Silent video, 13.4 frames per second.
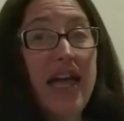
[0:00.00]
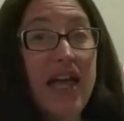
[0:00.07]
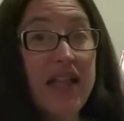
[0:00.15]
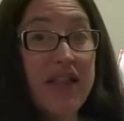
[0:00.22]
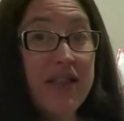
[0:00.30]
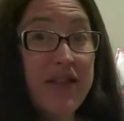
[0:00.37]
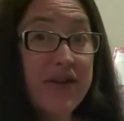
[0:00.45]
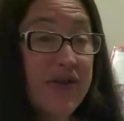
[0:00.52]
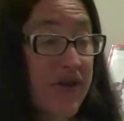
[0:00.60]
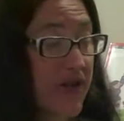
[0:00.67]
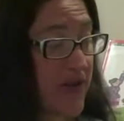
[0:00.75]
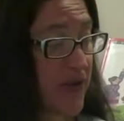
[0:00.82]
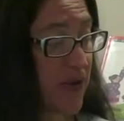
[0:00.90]
and
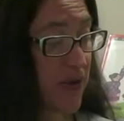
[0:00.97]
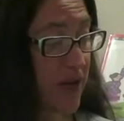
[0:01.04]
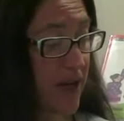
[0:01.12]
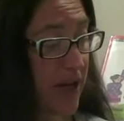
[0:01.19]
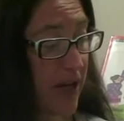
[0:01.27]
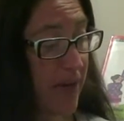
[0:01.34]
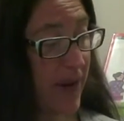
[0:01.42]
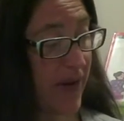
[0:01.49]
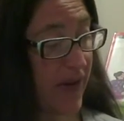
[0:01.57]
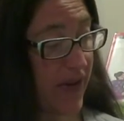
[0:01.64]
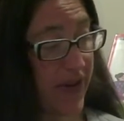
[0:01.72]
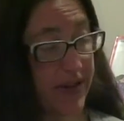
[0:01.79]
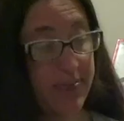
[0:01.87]
learn a story
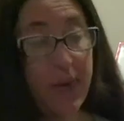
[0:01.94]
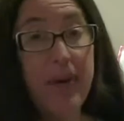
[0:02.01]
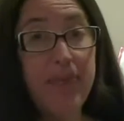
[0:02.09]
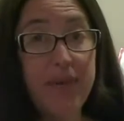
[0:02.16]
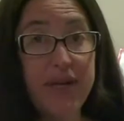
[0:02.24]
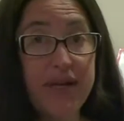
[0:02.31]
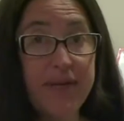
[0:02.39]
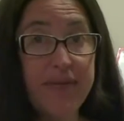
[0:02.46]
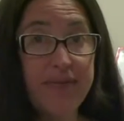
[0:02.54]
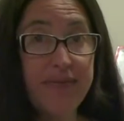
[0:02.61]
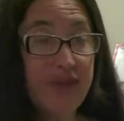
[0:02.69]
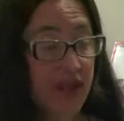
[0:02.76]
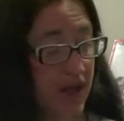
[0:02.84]
about this puppy
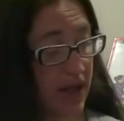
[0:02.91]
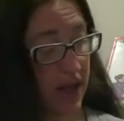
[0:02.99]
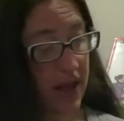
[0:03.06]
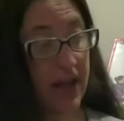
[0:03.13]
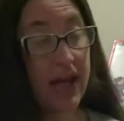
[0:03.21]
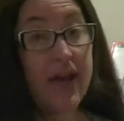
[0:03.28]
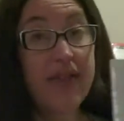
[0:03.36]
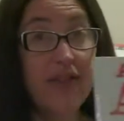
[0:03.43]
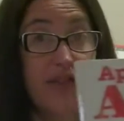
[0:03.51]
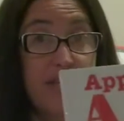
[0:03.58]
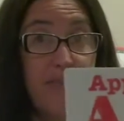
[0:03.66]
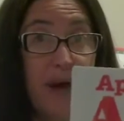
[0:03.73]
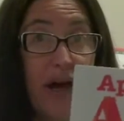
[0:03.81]
and
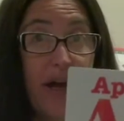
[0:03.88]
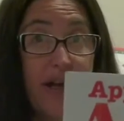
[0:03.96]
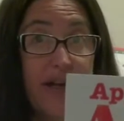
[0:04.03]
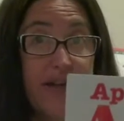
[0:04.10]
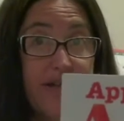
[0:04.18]
this pie.